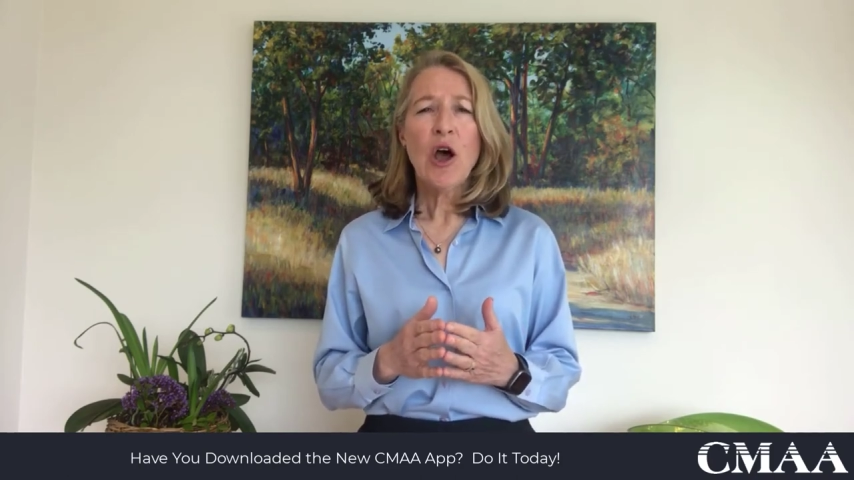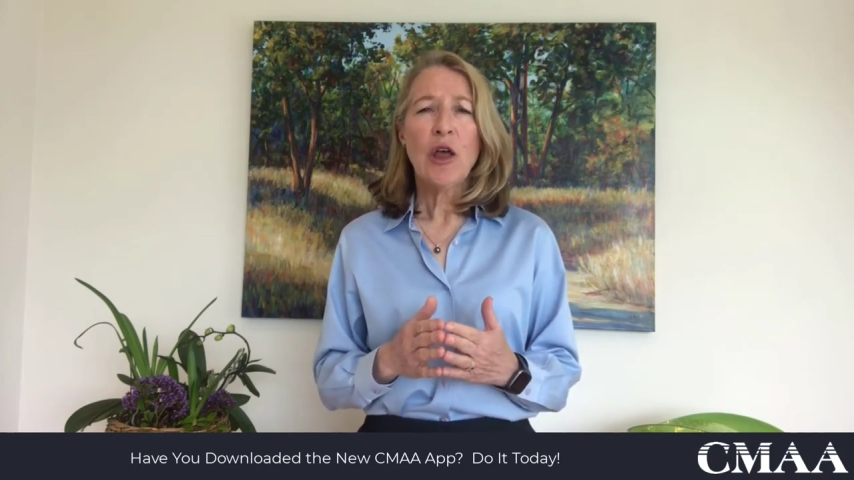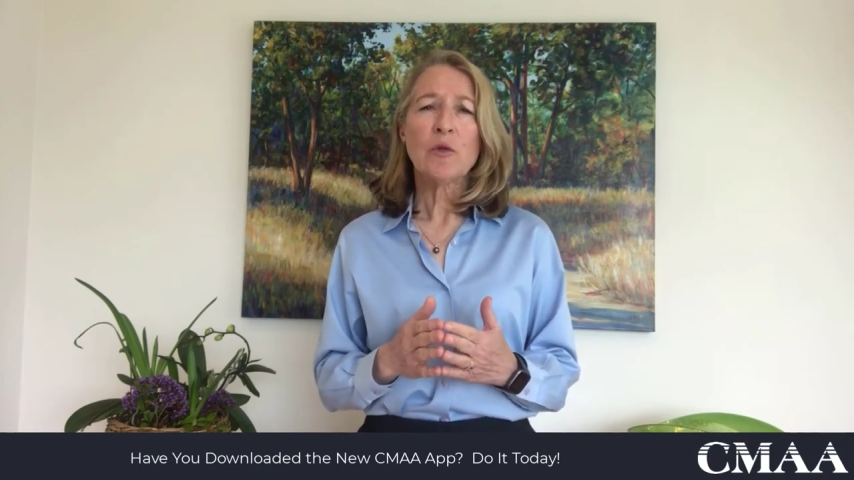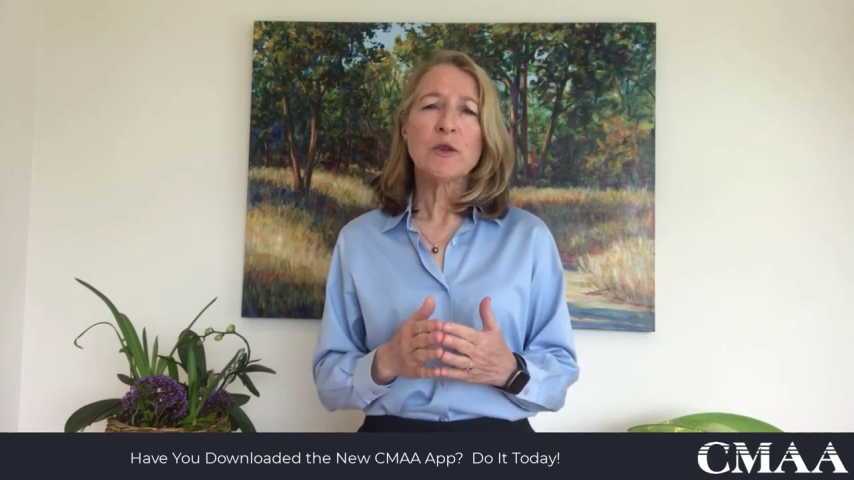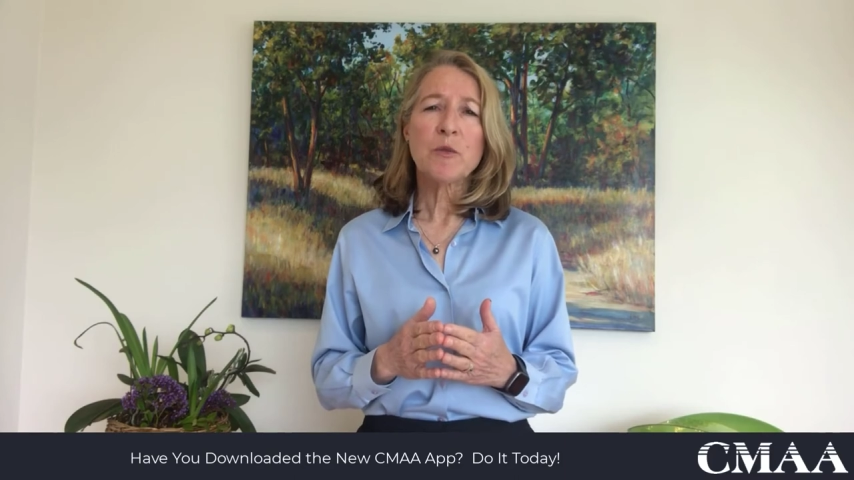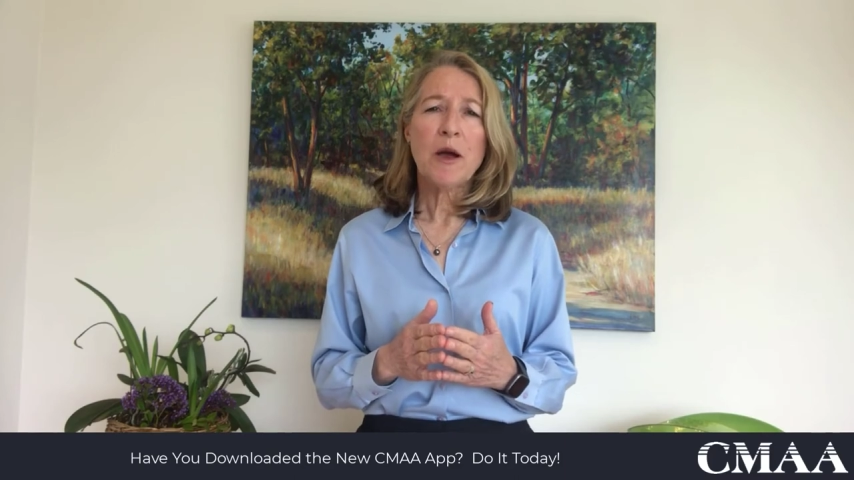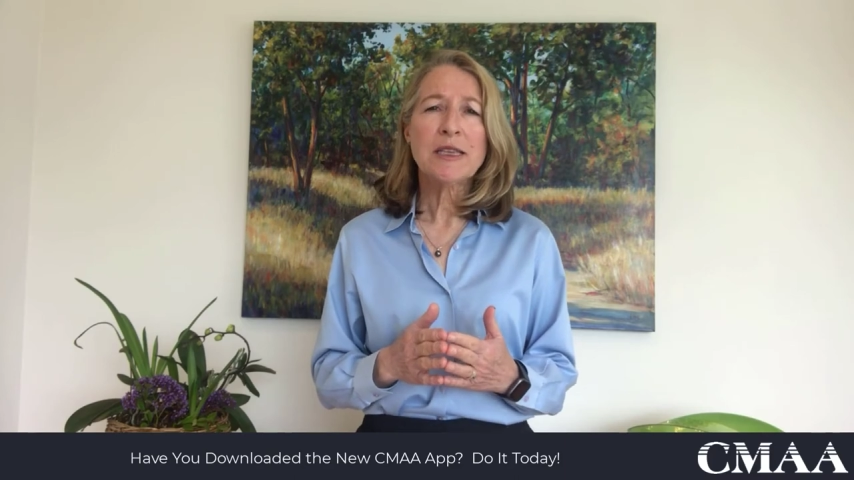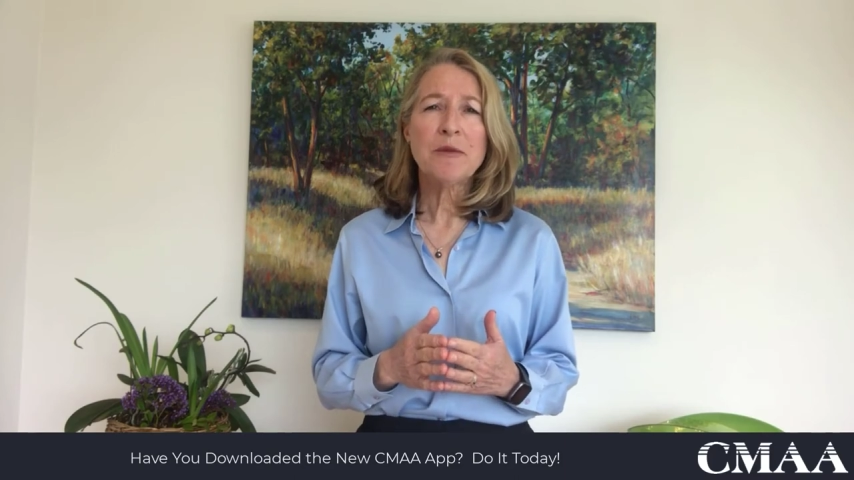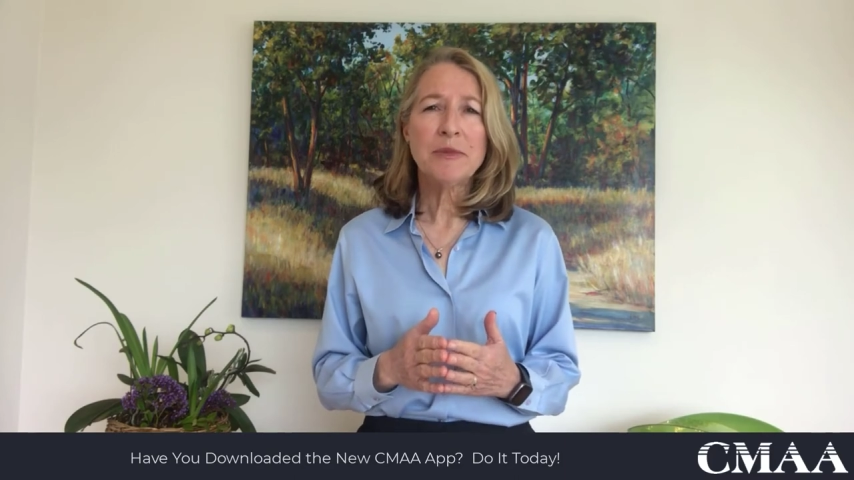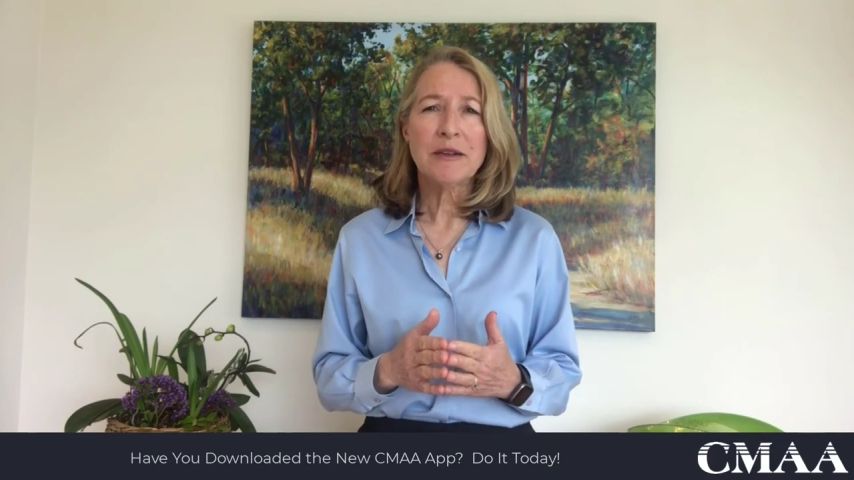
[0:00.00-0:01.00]
on the
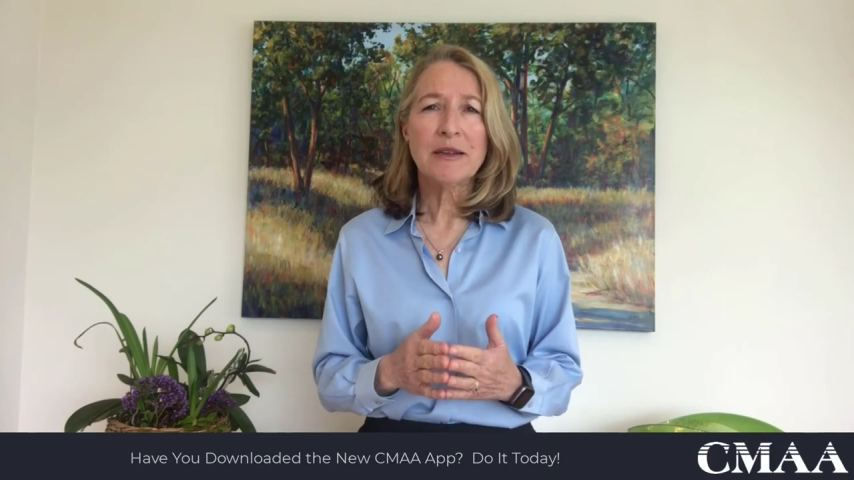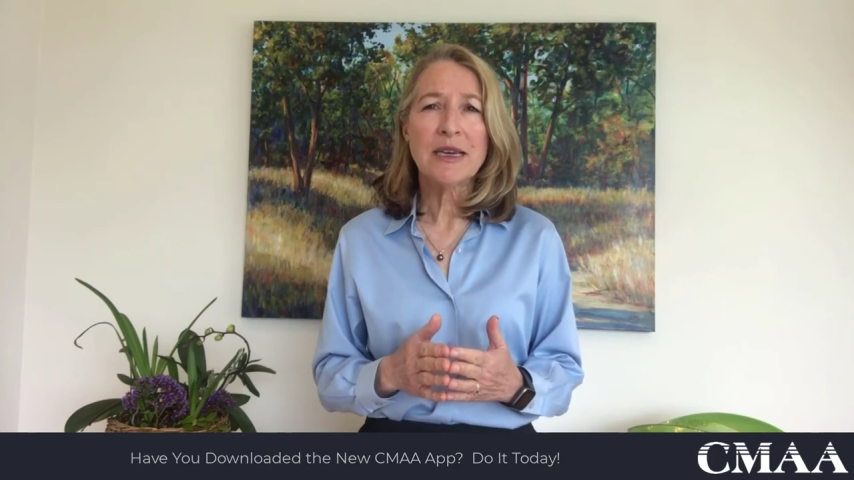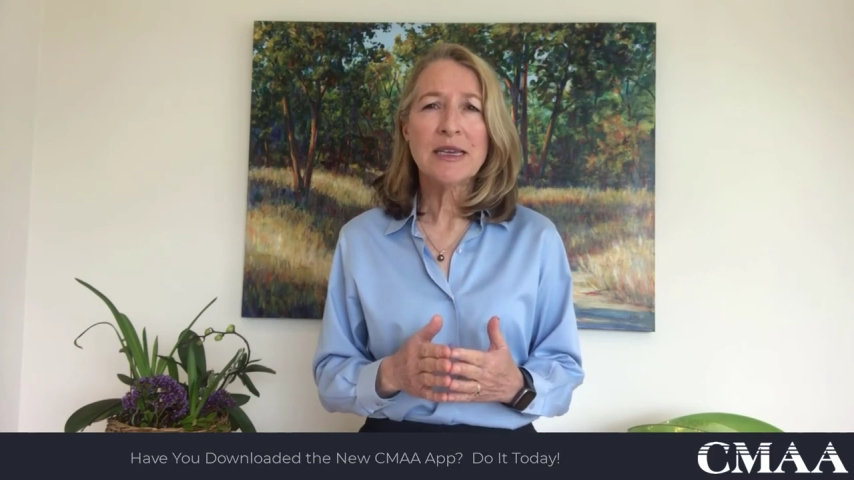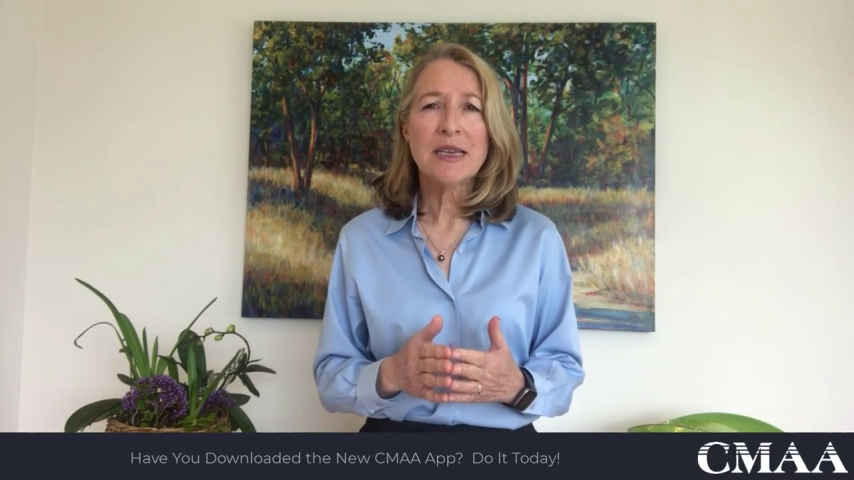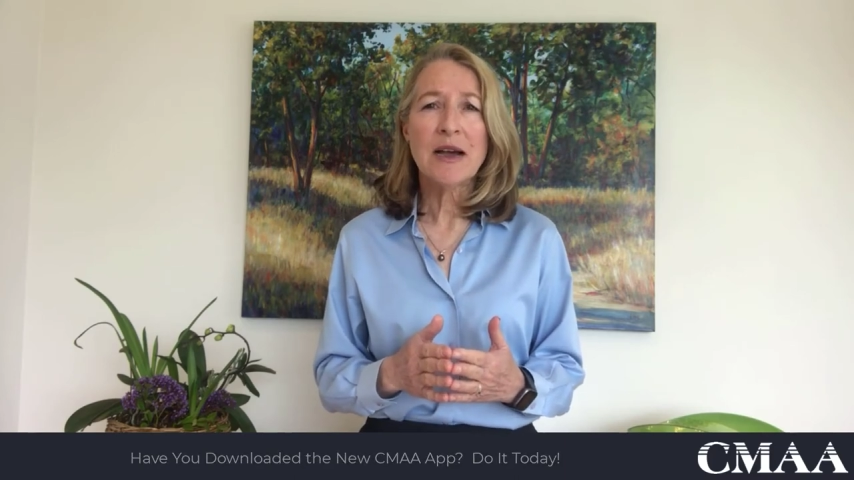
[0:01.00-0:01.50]
responsibilities